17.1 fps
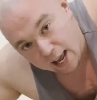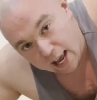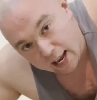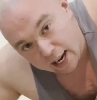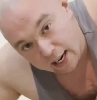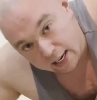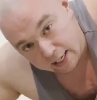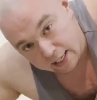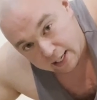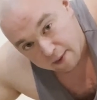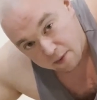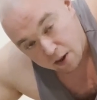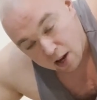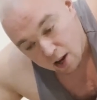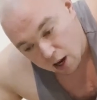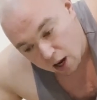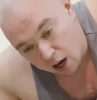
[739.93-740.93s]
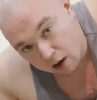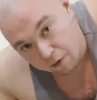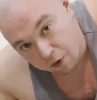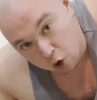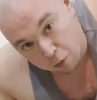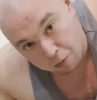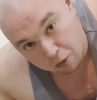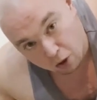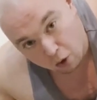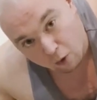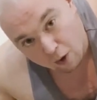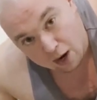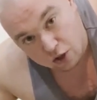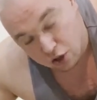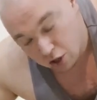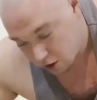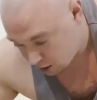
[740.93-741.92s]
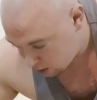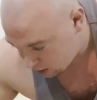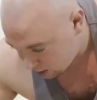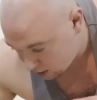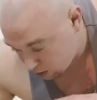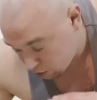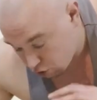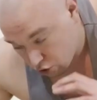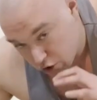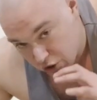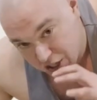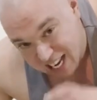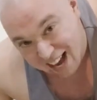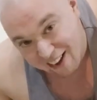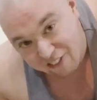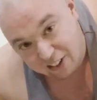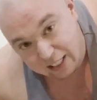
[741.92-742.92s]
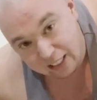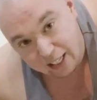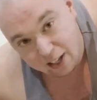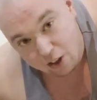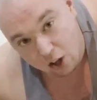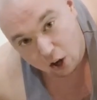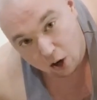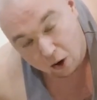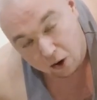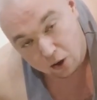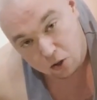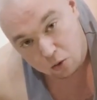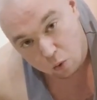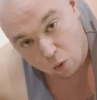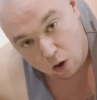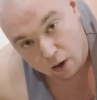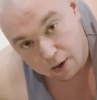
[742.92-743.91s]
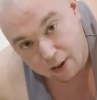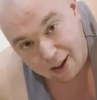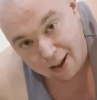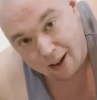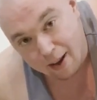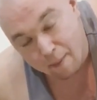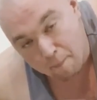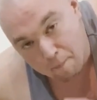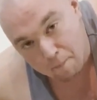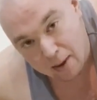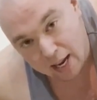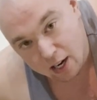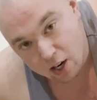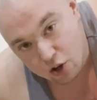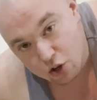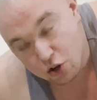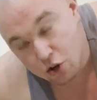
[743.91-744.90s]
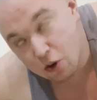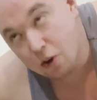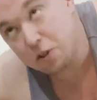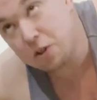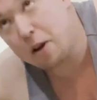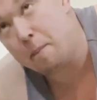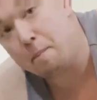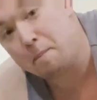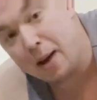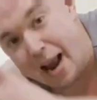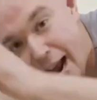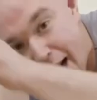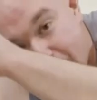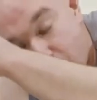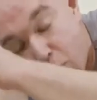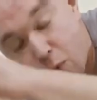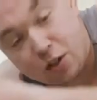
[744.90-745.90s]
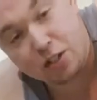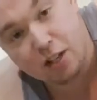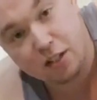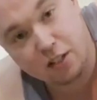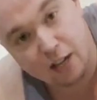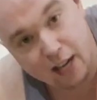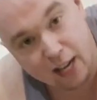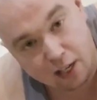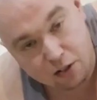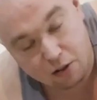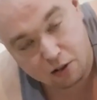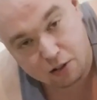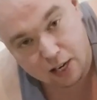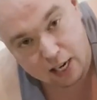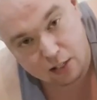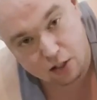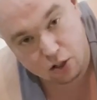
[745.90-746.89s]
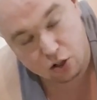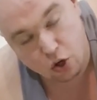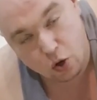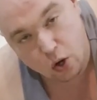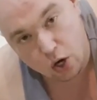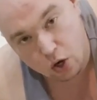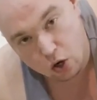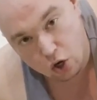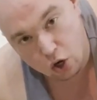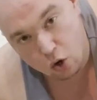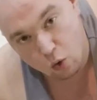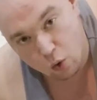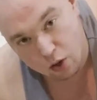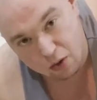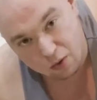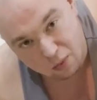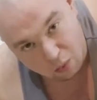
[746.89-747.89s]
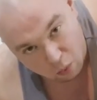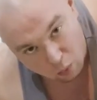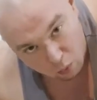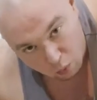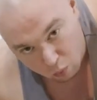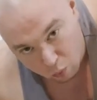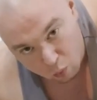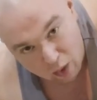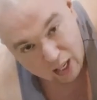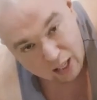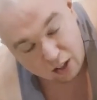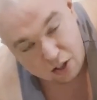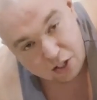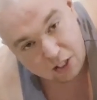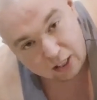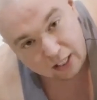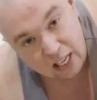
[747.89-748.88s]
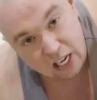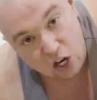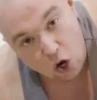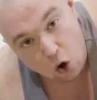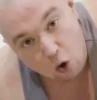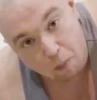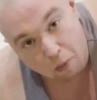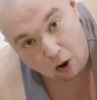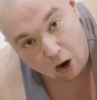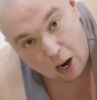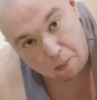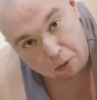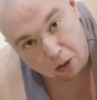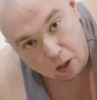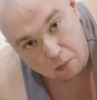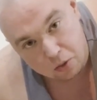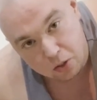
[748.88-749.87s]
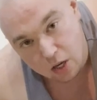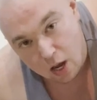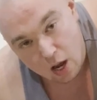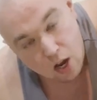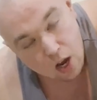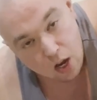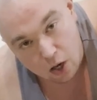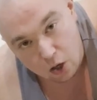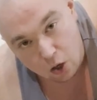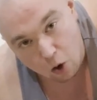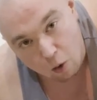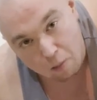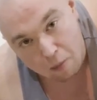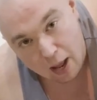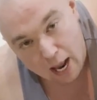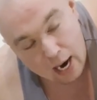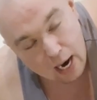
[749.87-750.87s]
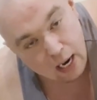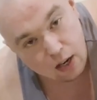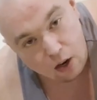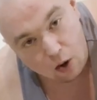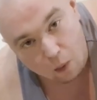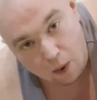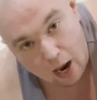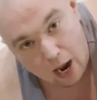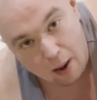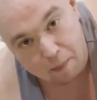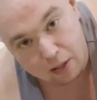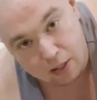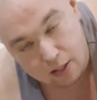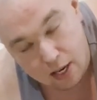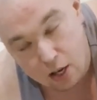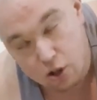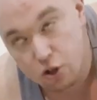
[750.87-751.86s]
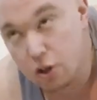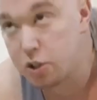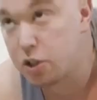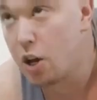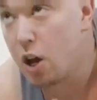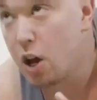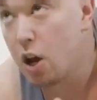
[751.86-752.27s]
end of your progressions. This is definitely the hardest one. Make sure the banded resisted exercises you can do with realistically no problems, no pain, no compensations.